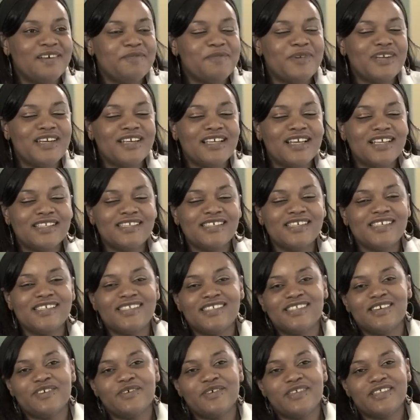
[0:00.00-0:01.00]
But it gets
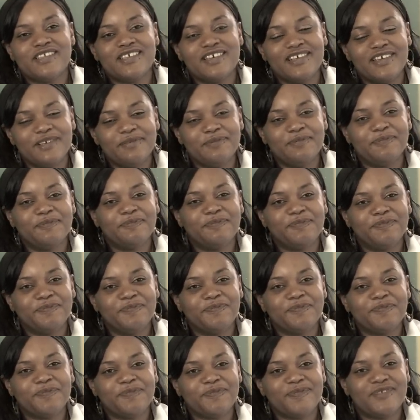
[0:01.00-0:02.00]
easier with time,
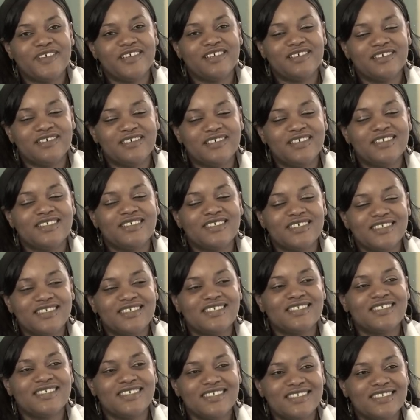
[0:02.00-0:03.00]
you know.
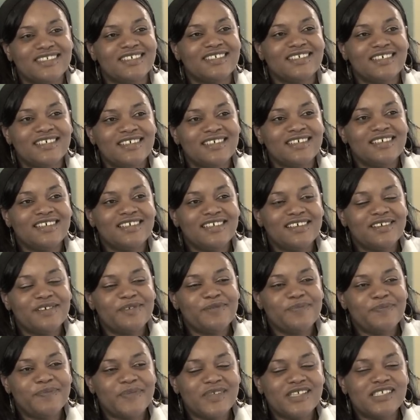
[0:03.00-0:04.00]

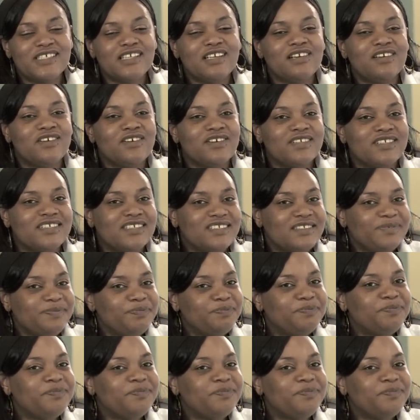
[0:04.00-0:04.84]
It's a lot.